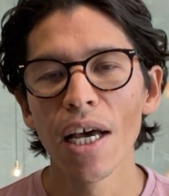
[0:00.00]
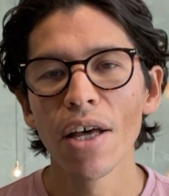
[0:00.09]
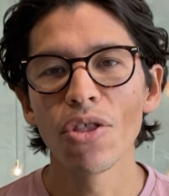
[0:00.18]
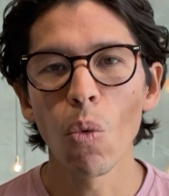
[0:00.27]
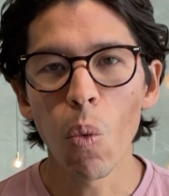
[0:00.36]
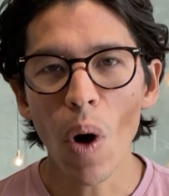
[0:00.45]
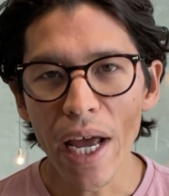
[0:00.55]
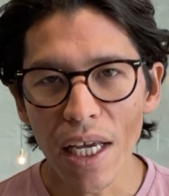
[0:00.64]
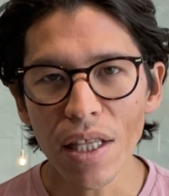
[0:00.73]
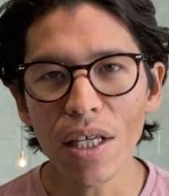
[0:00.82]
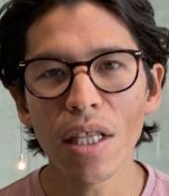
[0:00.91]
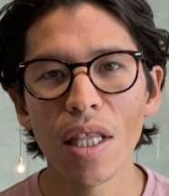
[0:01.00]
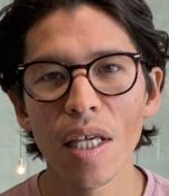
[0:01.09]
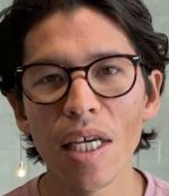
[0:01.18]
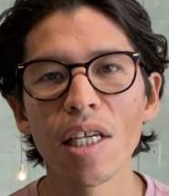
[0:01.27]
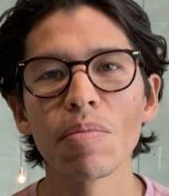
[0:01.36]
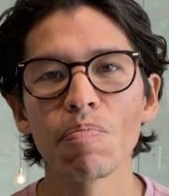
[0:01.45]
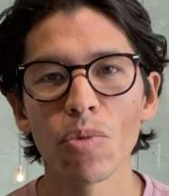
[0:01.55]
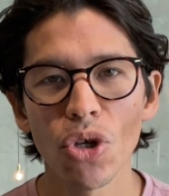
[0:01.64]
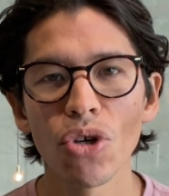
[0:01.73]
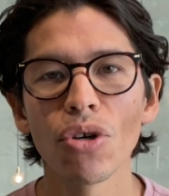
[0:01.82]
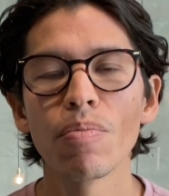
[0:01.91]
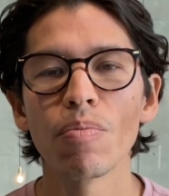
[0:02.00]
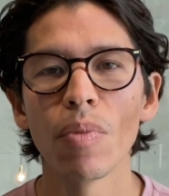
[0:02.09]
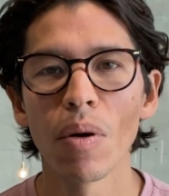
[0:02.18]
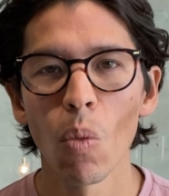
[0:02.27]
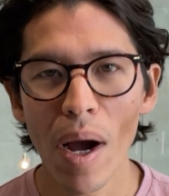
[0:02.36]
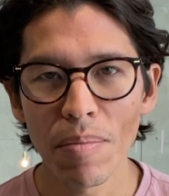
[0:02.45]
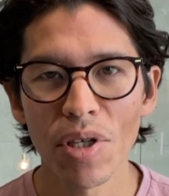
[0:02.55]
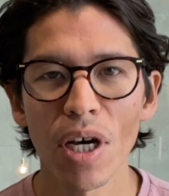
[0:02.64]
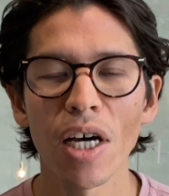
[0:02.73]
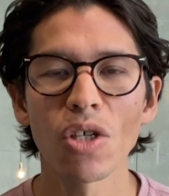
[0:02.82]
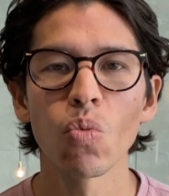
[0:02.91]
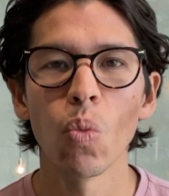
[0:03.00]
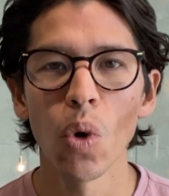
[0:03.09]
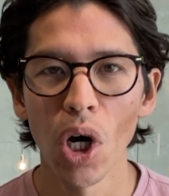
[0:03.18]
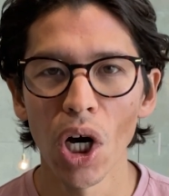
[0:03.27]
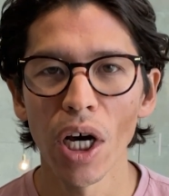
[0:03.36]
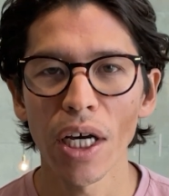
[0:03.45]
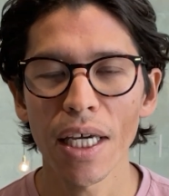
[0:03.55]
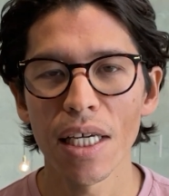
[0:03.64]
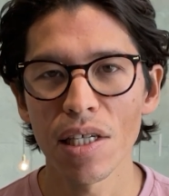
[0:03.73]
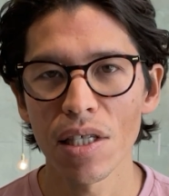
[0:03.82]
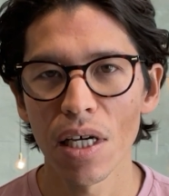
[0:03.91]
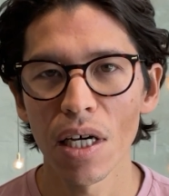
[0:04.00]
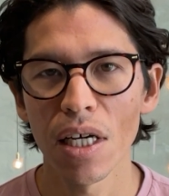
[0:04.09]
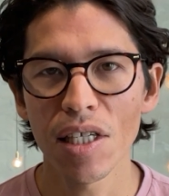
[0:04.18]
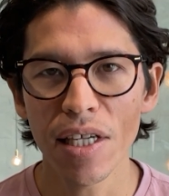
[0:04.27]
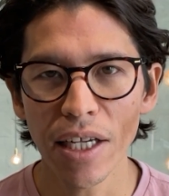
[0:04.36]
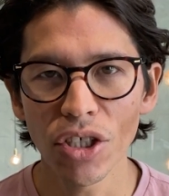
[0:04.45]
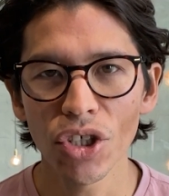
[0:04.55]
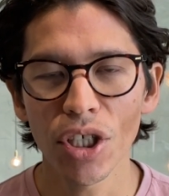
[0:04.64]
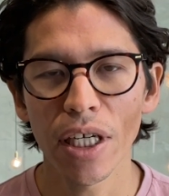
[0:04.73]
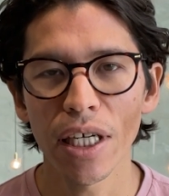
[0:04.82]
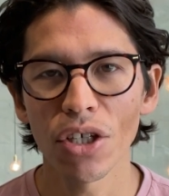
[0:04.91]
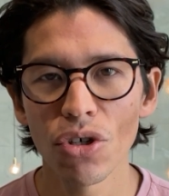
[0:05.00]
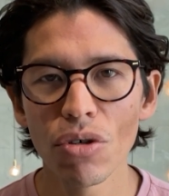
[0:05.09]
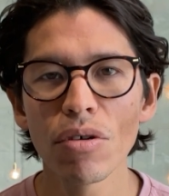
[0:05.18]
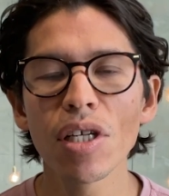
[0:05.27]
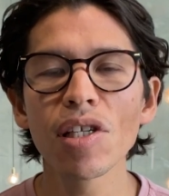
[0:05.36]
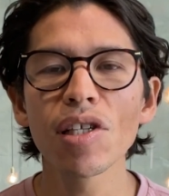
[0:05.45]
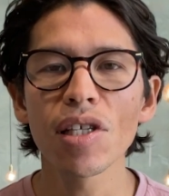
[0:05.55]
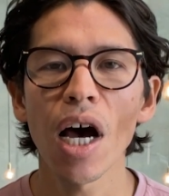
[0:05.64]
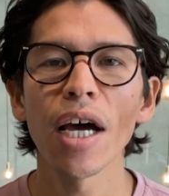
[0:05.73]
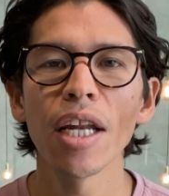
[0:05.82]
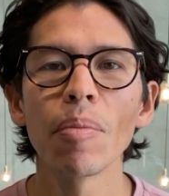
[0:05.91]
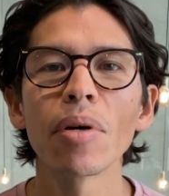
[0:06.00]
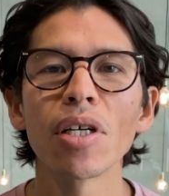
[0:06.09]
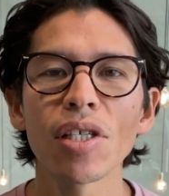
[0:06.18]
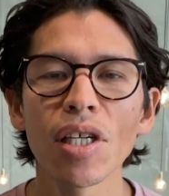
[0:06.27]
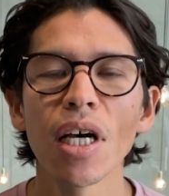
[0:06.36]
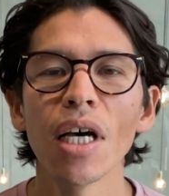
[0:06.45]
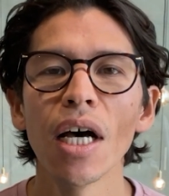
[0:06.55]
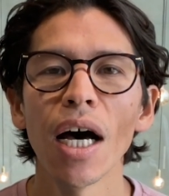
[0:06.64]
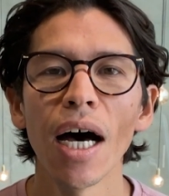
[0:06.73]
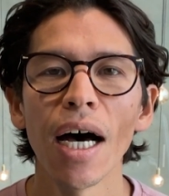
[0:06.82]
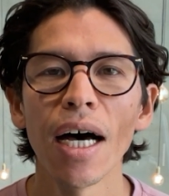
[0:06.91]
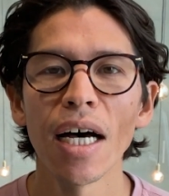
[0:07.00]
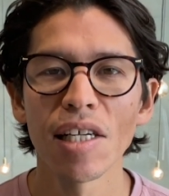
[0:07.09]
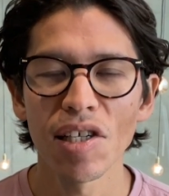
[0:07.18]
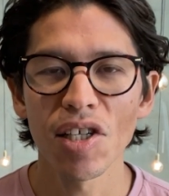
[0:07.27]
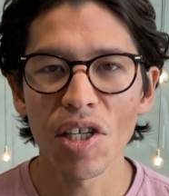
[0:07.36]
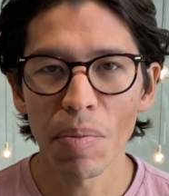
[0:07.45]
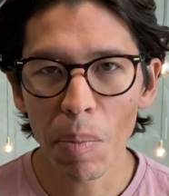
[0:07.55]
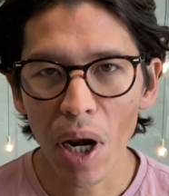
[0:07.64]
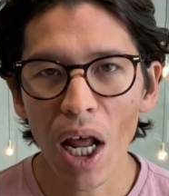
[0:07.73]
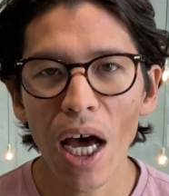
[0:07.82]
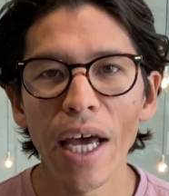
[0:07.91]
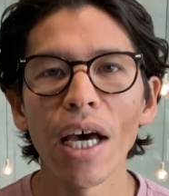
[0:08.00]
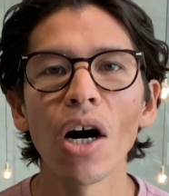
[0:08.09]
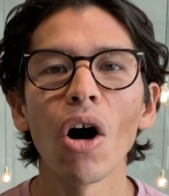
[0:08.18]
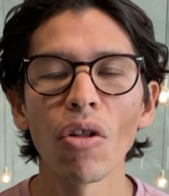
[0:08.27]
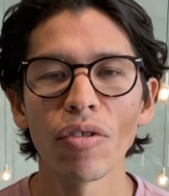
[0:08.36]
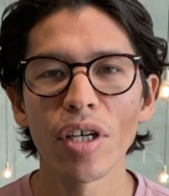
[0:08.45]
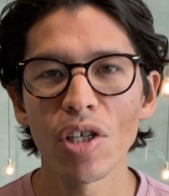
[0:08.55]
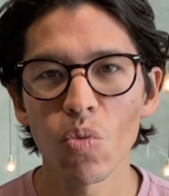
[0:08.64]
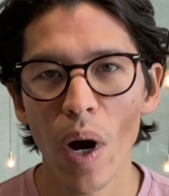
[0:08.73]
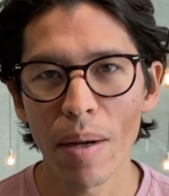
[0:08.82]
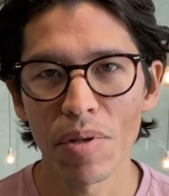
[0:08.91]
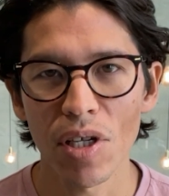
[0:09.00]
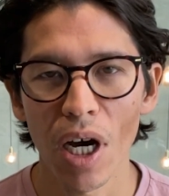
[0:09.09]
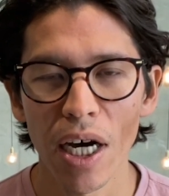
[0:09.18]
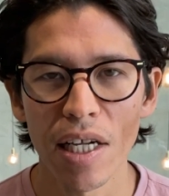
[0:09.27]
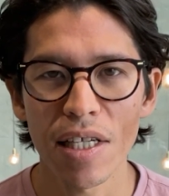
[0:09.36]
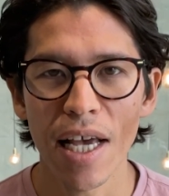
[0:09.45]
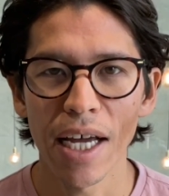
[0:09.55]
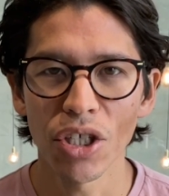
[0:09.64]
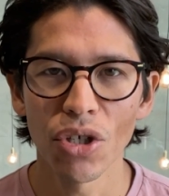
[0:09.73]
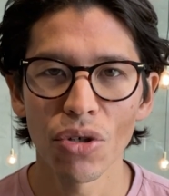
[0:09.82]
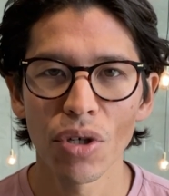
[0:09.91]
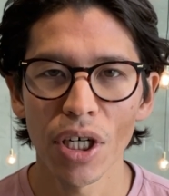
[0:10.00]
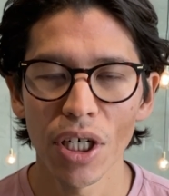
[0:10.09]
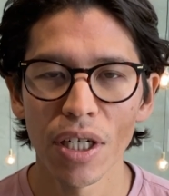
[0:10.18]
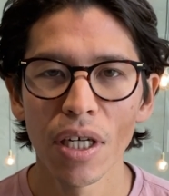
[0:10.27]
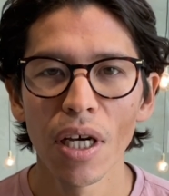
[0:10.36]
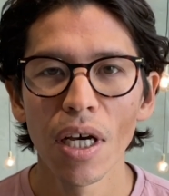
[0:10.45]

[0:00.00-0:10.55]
The way that these two websites work is that essentially you can sign up as uh, as a supplier on these websites, and you can